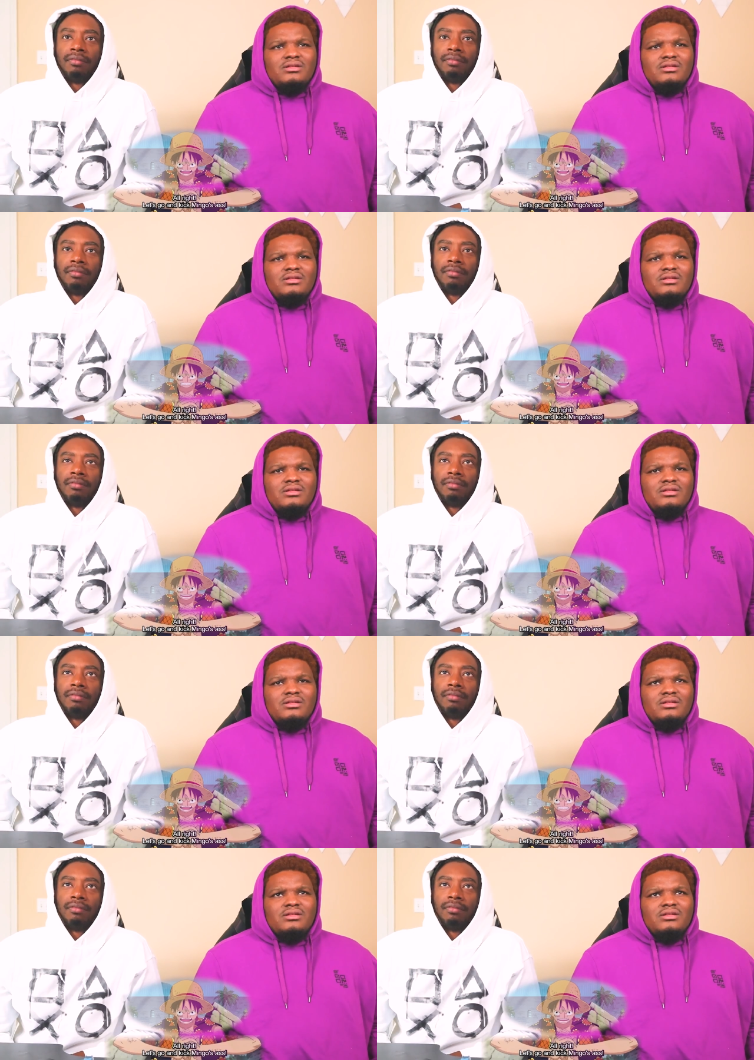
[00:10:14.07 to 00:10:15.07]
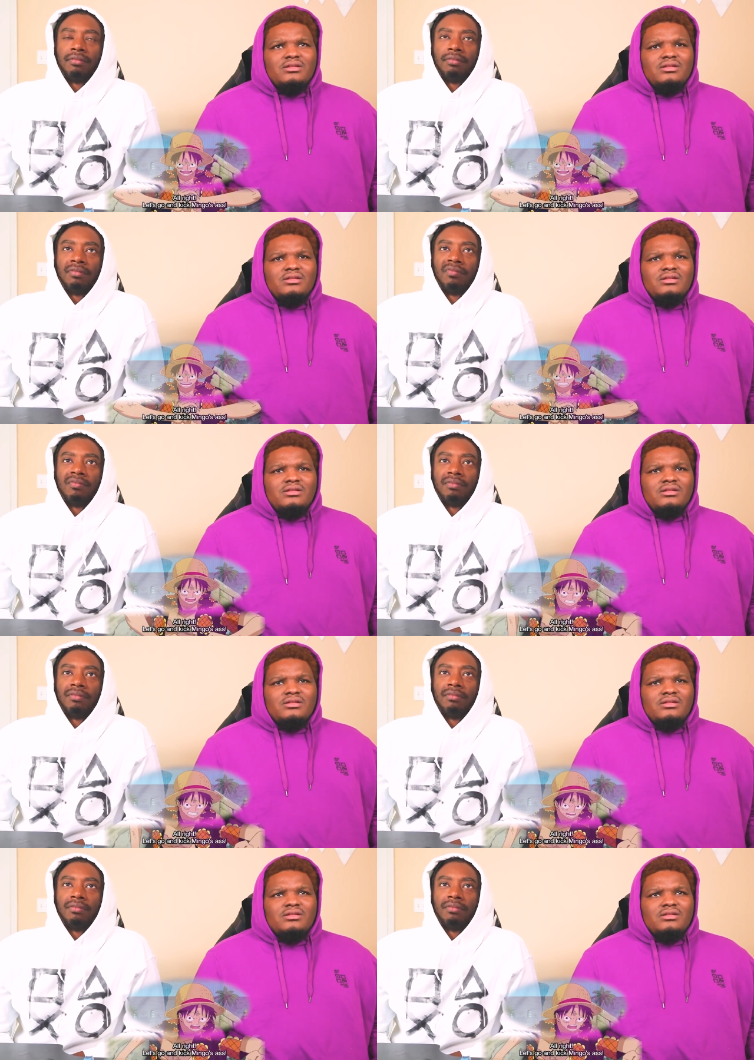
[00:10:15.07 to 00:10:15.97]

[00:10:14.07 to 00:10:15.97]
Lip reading: [no speech]